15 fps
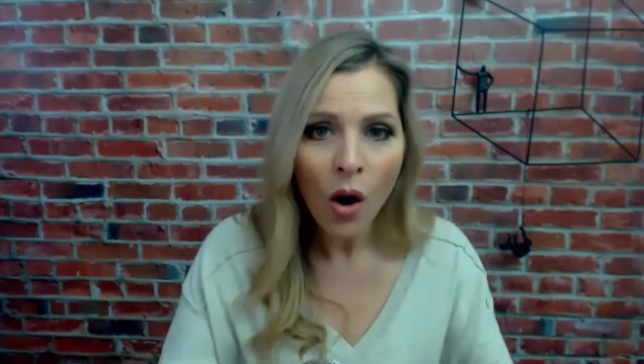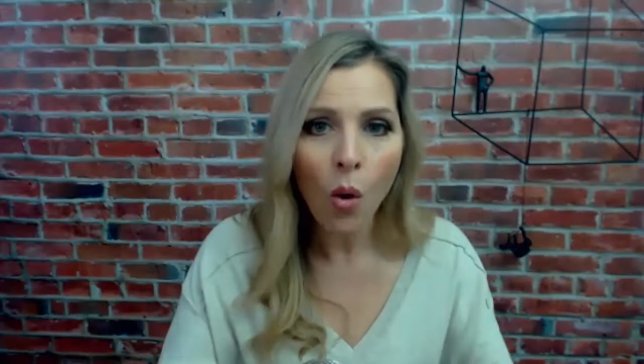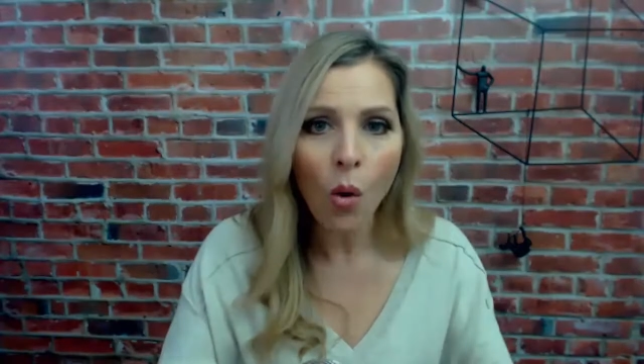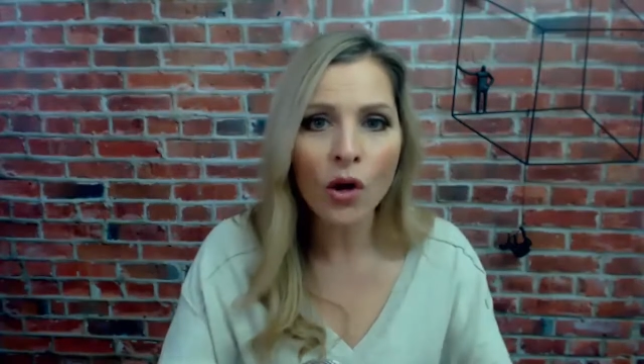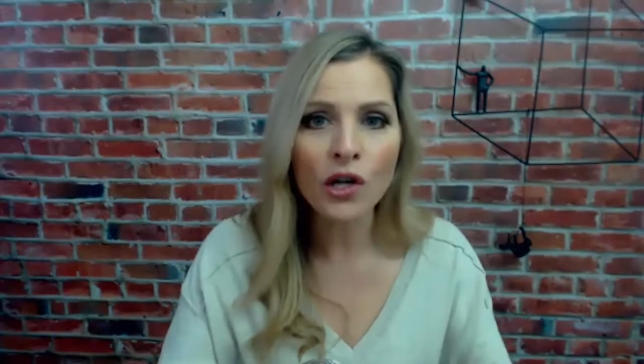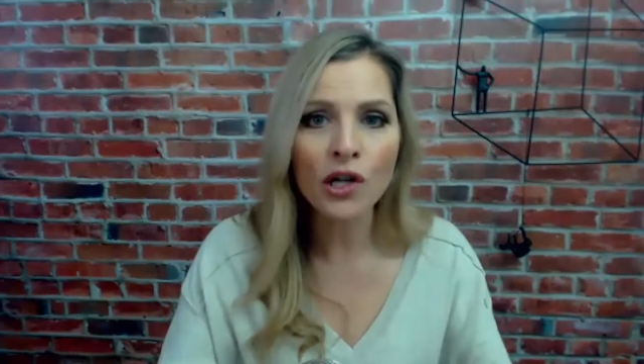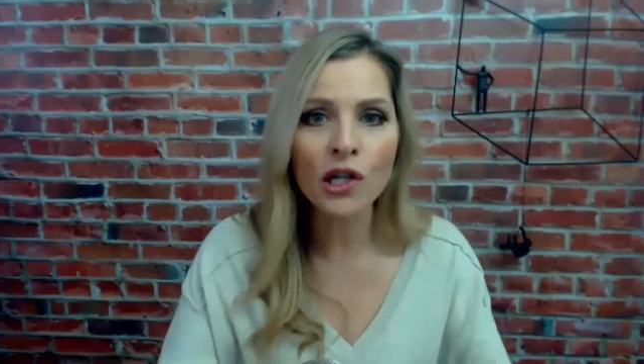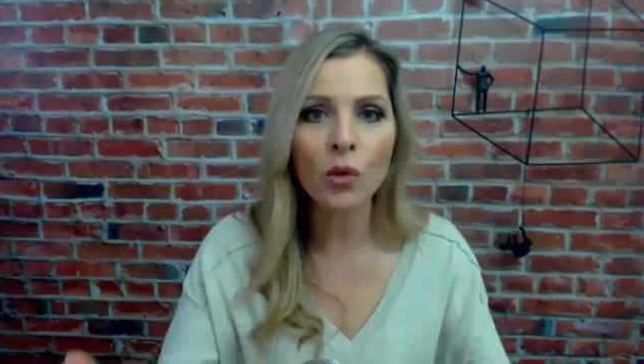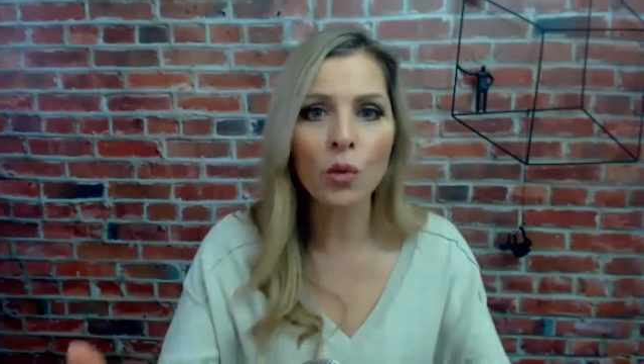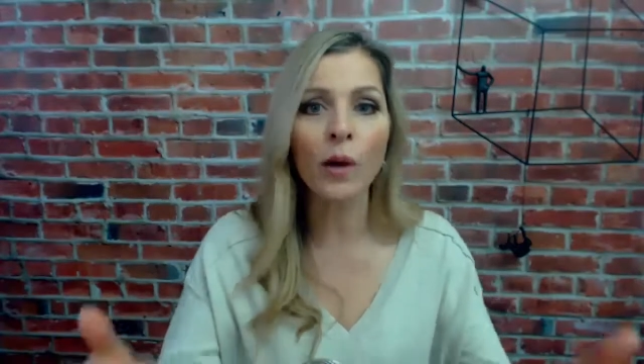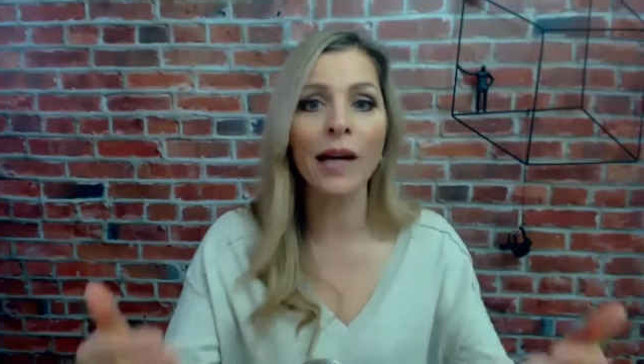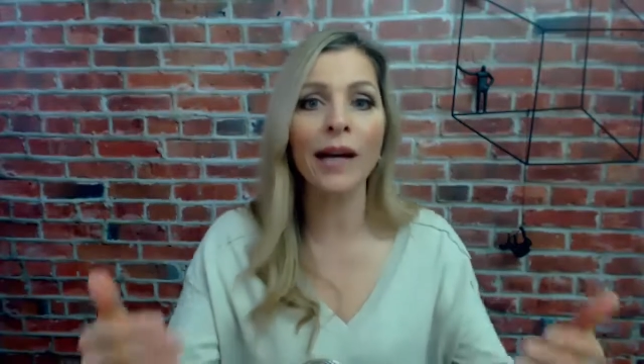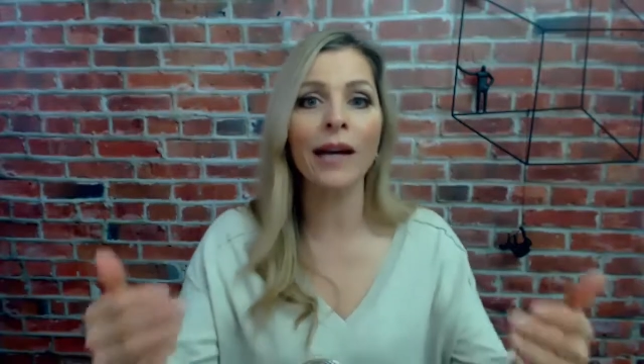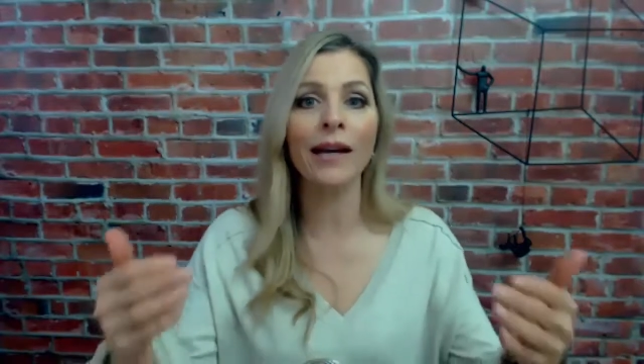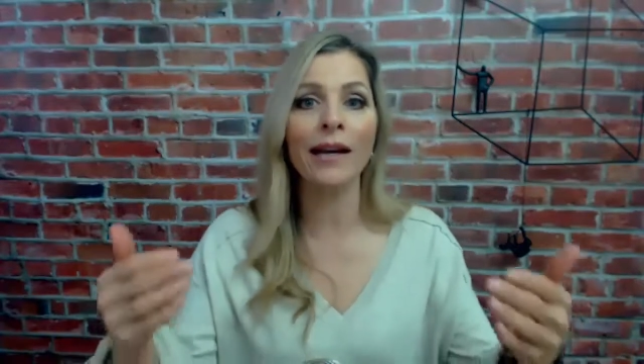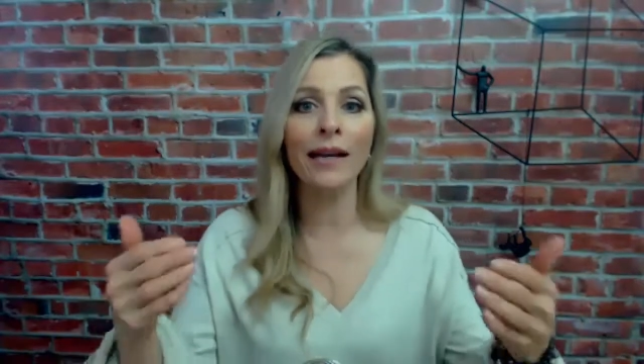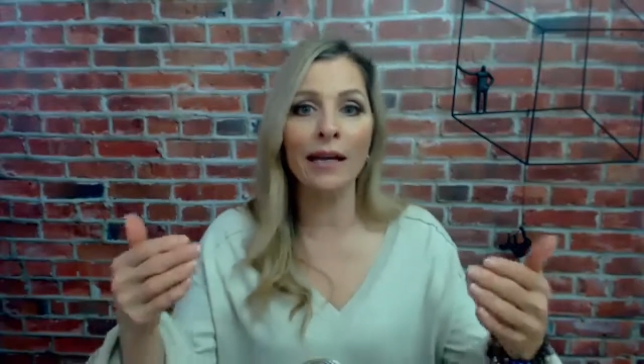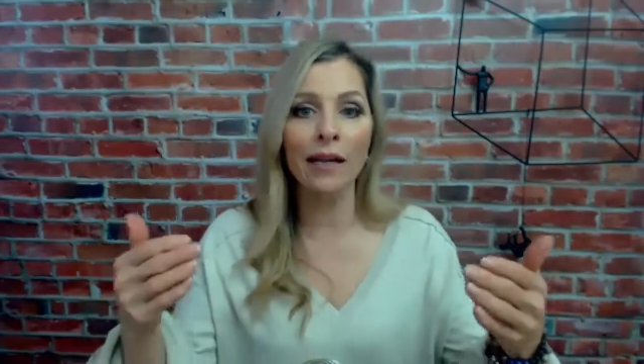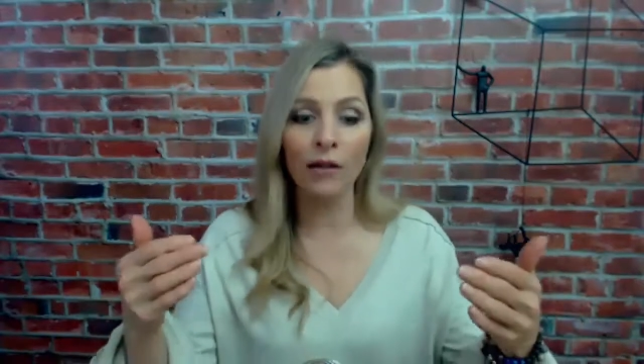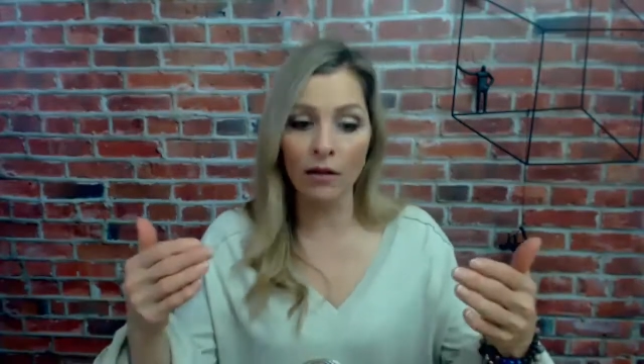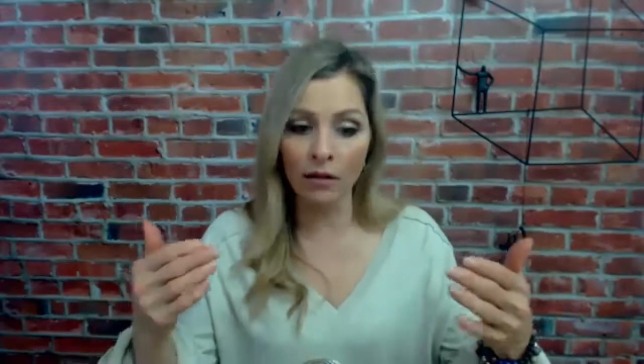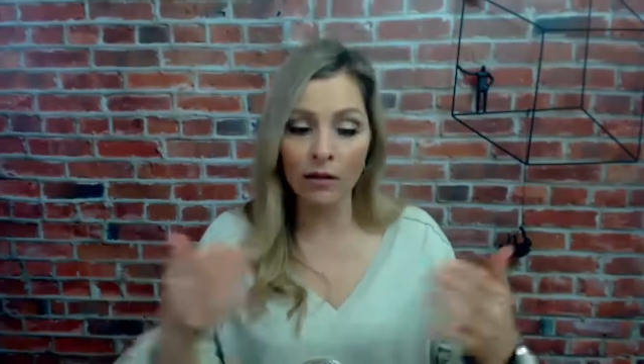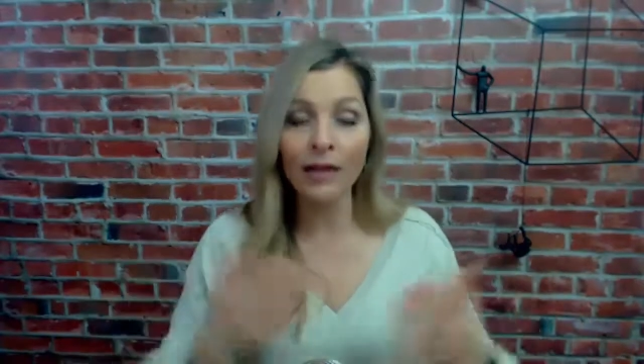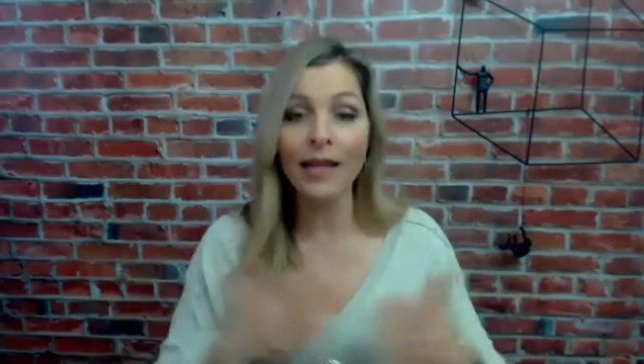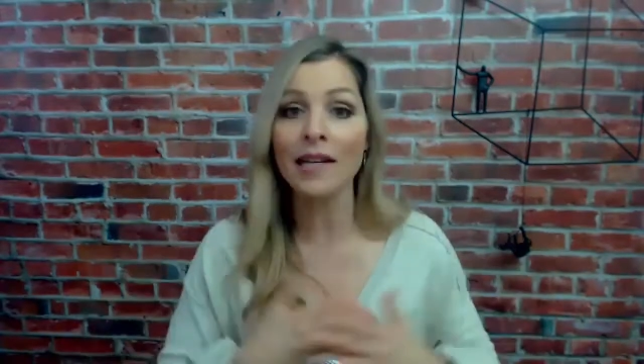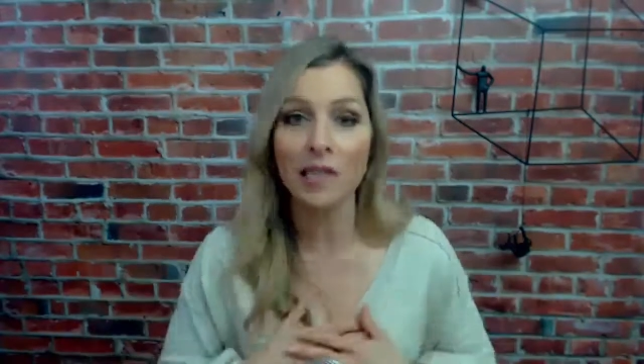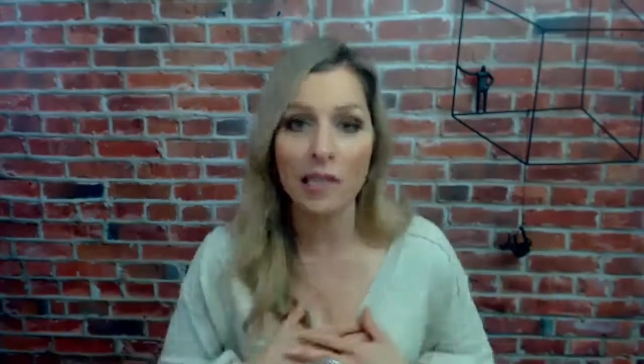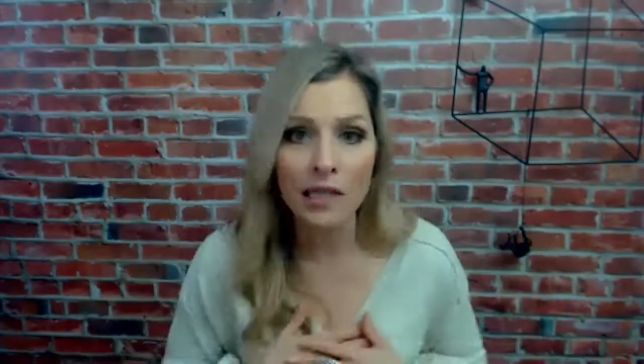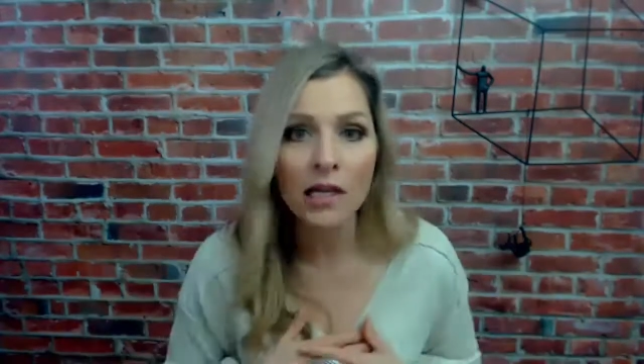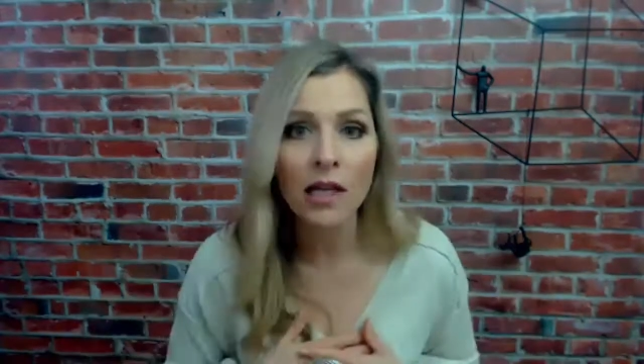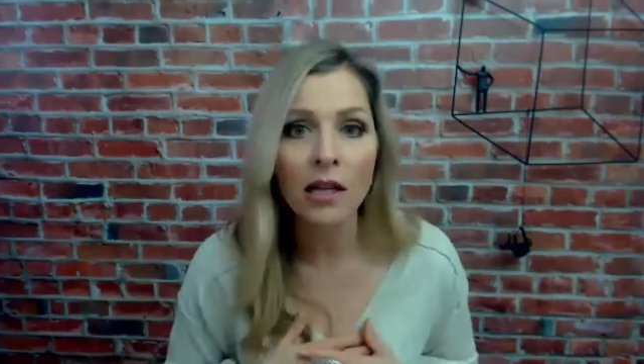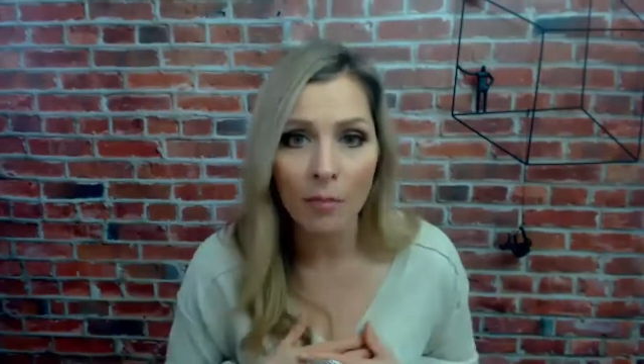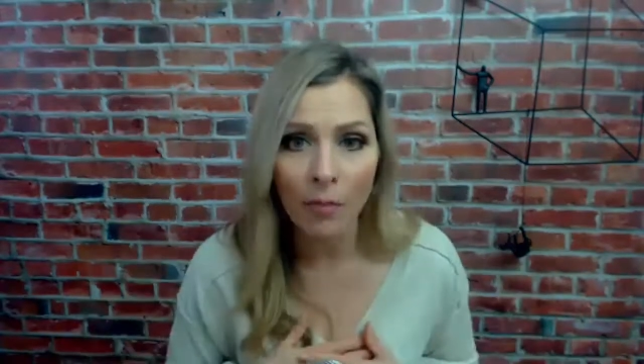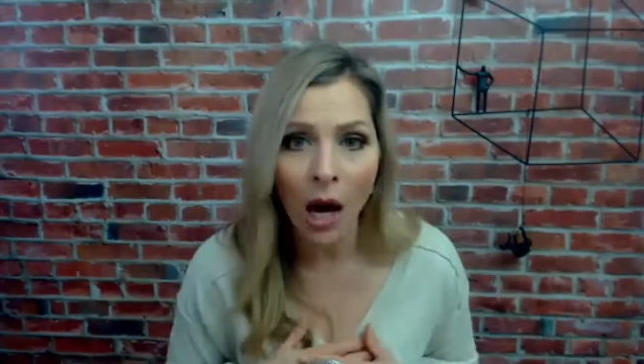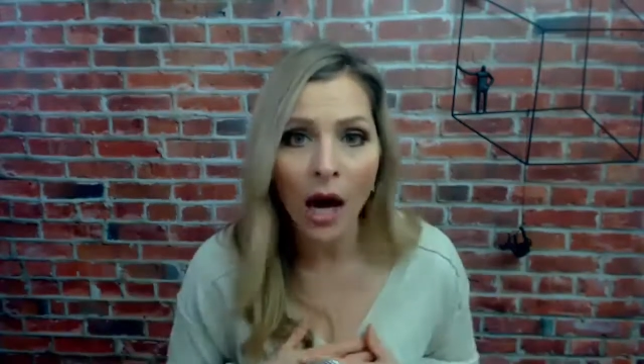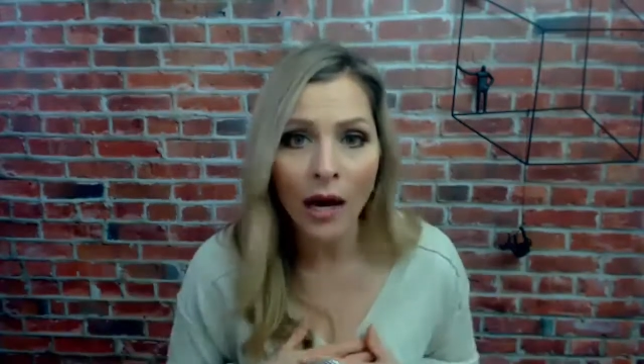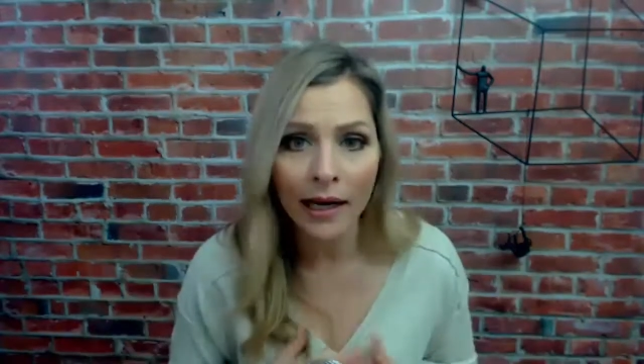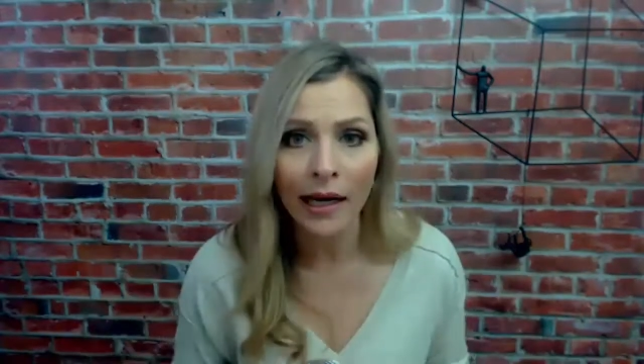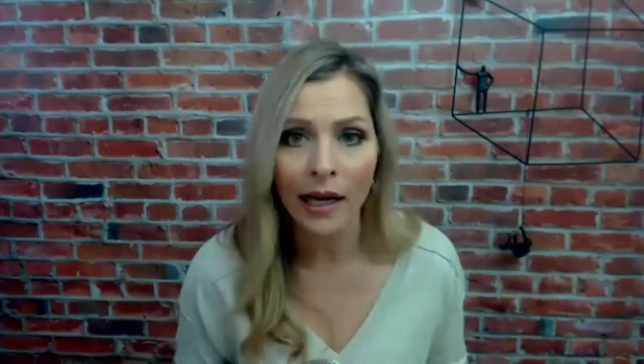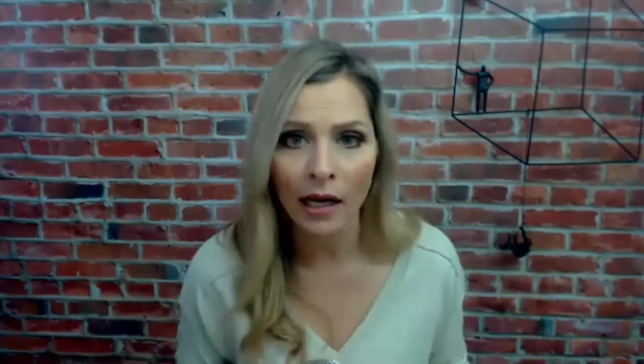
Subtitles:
or do we listen to the body?